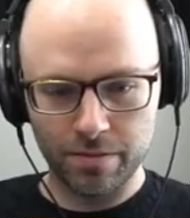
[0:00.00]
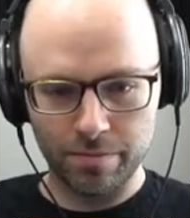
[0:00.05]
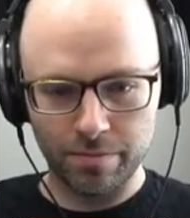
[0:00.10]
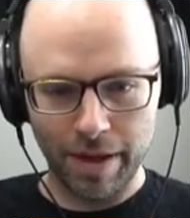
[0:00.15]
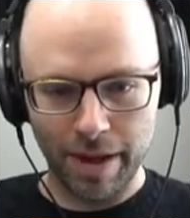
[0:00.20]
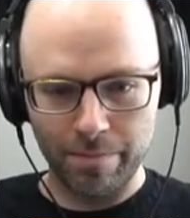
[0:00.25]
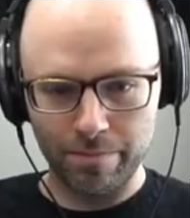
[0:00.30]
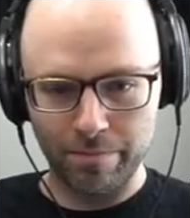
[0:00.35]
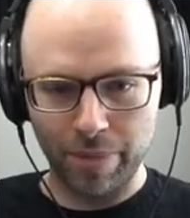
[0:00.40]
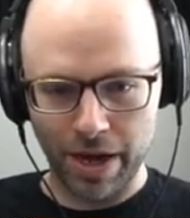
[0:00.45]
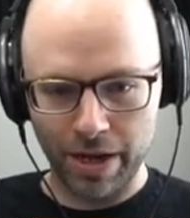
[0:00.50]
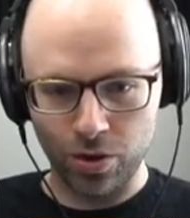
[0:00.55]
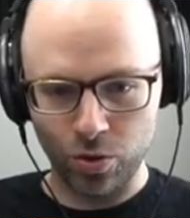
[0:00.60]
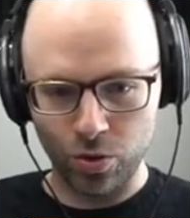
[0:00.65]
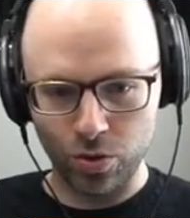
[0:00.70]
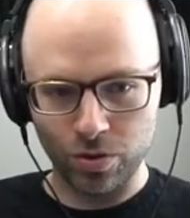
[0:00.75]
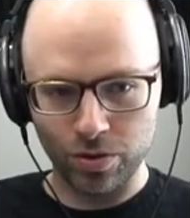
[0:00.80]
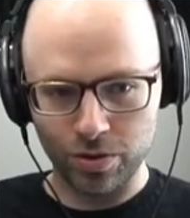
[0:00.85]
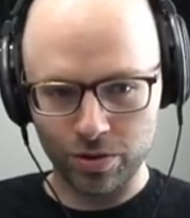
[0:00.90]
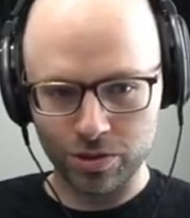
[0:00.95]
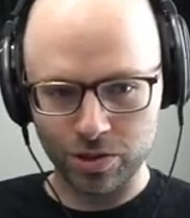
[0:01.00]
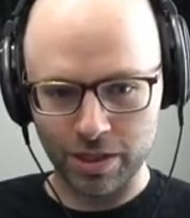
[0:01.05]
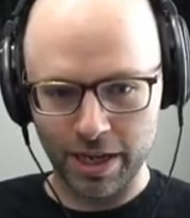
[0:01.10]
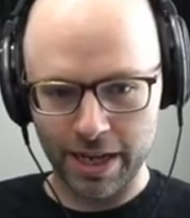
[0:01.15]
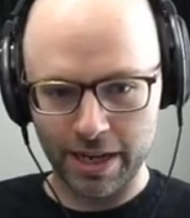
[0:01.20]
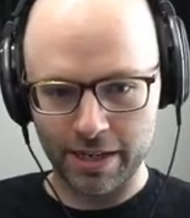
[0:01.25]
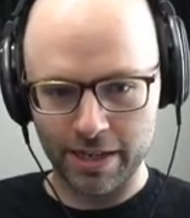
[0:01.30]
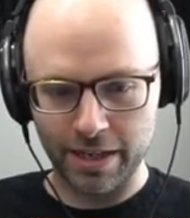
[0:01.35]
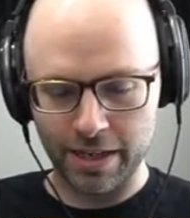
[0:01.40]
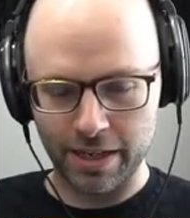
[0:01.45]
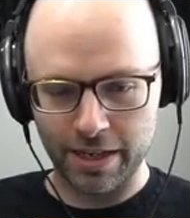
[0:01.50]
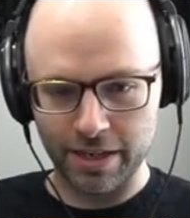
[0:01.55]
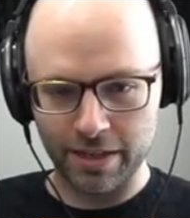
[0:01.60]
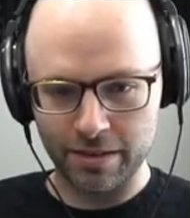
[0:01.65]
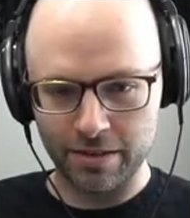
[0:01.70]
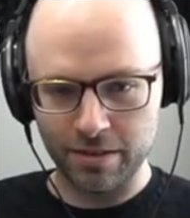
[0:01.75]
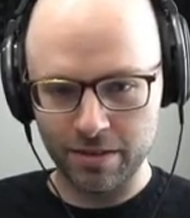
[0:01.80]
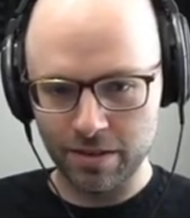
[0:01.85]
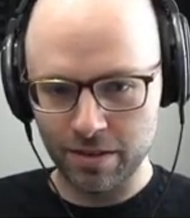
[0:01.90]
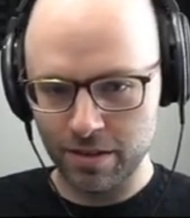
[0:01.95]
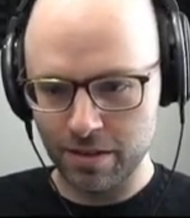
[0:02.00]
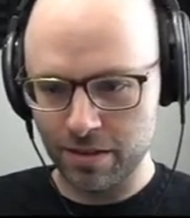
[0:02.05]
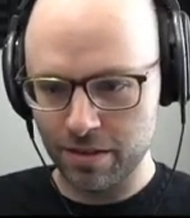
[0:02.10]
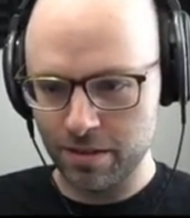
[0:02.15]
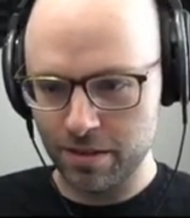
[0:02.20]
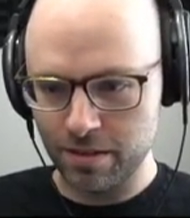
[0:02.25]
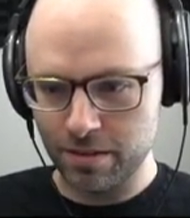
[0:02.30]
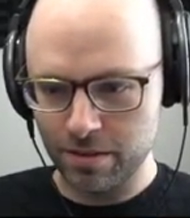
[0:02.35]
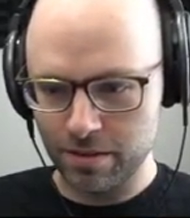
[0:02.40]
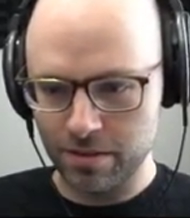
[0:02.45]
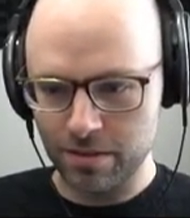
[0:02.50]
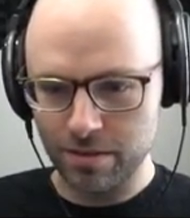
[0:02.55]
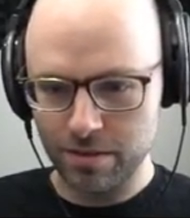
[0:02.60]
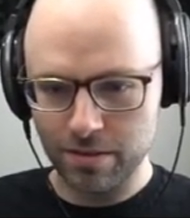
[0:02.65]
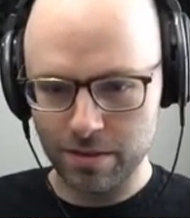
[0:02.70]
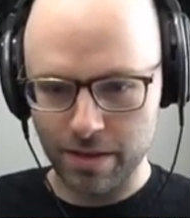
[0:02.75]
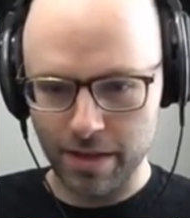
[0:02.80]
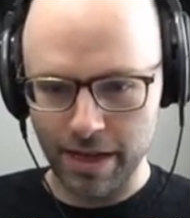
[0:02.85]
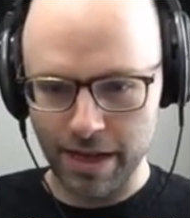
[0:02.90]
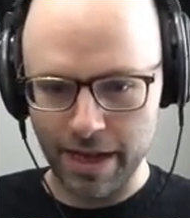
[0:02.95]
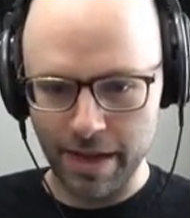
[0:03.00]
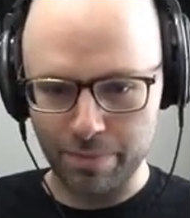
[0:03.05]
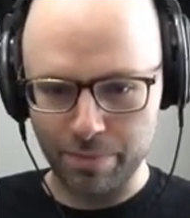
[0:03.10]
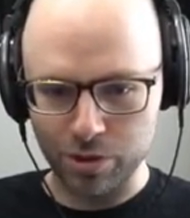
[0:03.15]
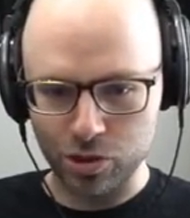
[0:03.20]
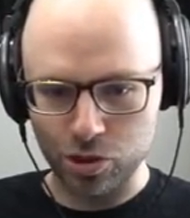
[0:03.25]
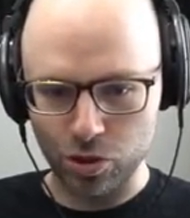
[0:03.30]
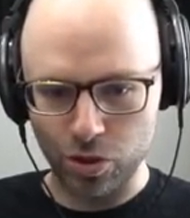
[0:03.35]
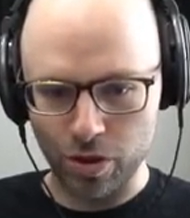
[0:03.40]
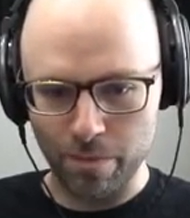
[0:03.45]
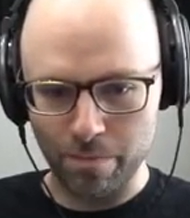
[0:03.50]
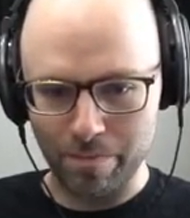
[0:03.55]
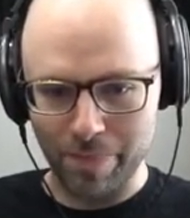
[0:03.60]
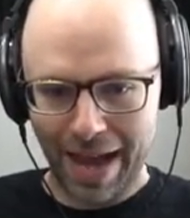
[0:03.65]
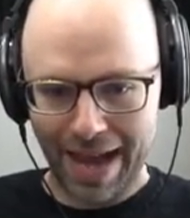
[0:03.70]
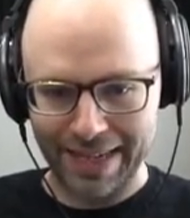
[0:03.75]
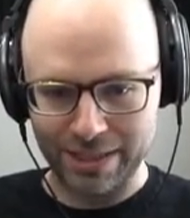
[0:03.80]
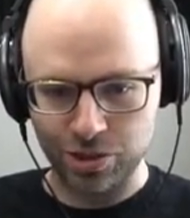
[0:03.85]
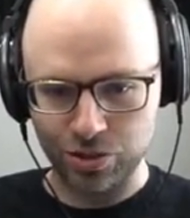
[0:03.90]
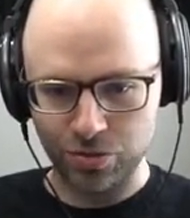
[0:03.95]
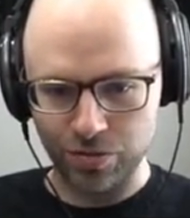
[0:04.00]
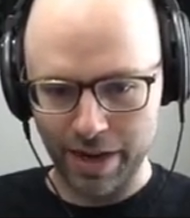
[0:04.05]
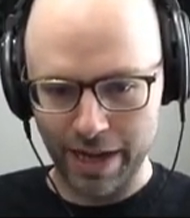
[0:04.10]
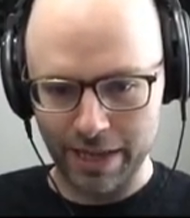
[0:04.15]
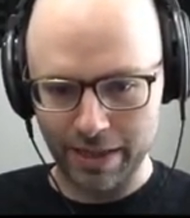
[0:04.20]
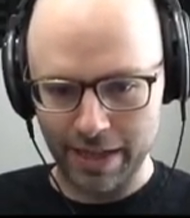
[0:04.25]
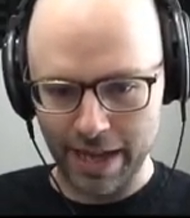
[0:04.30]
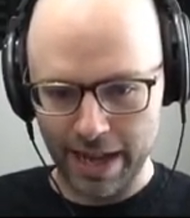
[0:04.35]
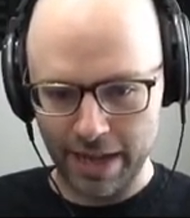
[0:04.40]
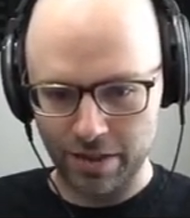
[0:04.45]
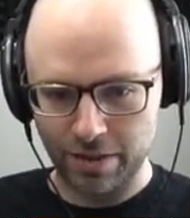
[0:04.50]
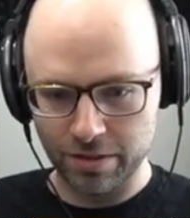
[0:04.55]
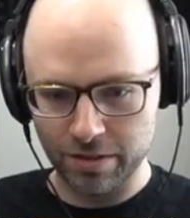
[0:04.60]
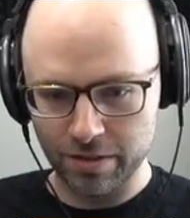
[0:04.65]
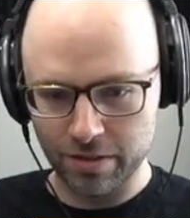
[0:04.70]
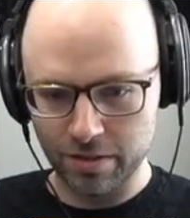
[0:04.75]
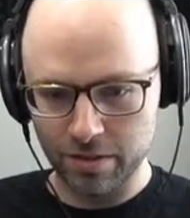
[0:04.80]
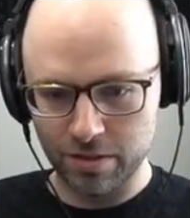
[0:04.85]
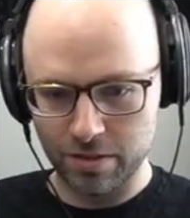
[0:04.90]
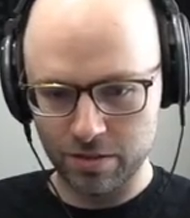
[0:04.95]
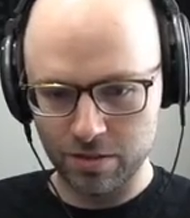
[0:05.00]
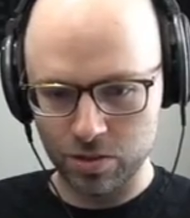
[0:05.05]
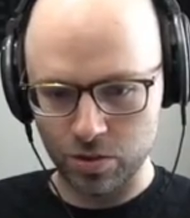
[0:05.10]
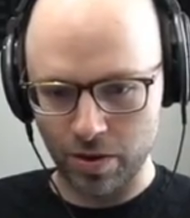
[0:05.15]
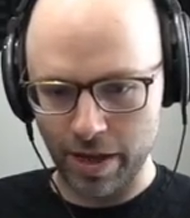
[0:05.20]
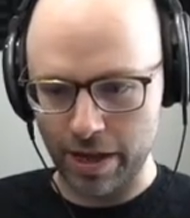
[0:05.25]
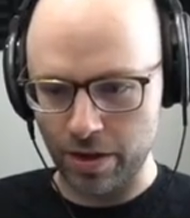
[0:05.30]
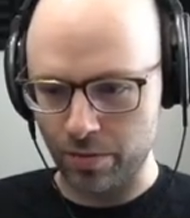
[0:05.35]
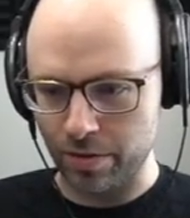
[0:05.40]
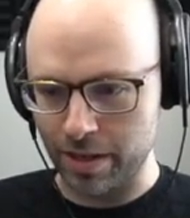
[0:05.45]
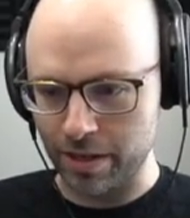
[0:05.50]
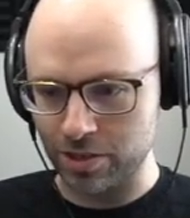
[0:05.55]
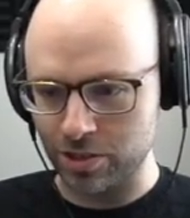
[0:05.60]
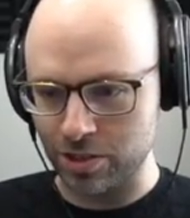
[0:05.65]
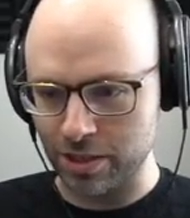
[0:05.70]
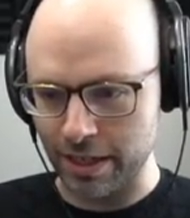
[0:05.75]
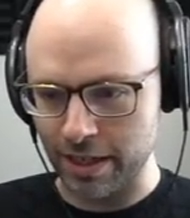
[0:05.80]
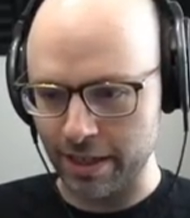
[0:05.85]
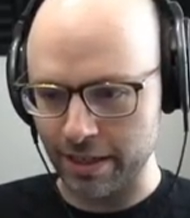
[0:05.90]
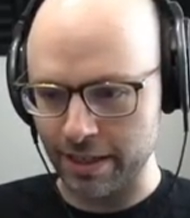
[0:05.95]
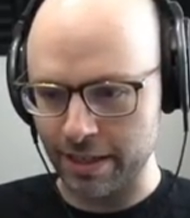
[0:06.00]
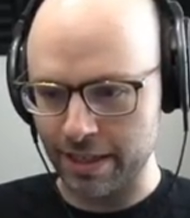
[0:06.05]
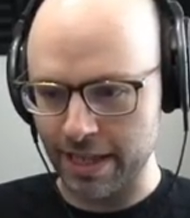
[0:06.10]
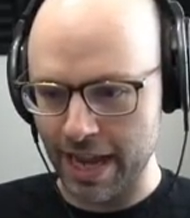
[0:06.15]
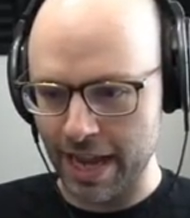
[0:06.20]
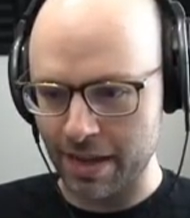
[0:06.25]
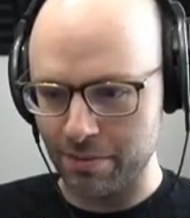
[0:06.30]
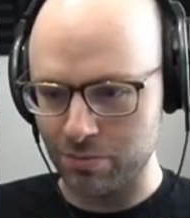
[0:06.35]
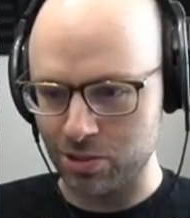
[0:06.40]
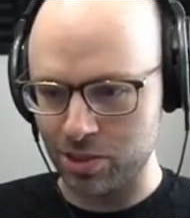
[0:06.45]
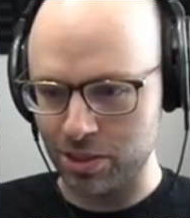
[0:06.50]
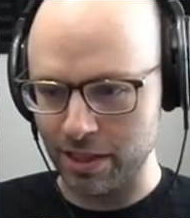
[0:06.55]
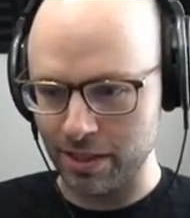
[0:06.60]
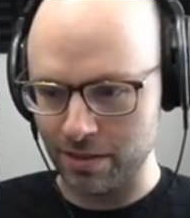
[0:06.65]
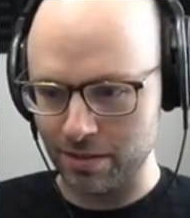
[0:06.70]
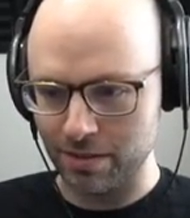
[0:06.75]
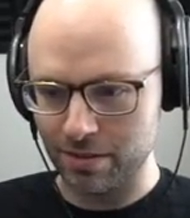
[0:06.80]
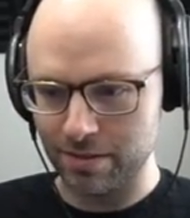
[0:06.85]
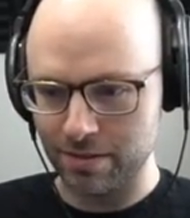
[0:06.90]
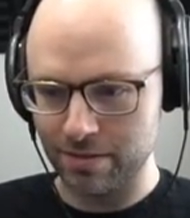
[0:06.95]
my butthole looks like an episode of Botched right now, so I don't want to sit on the damn seat.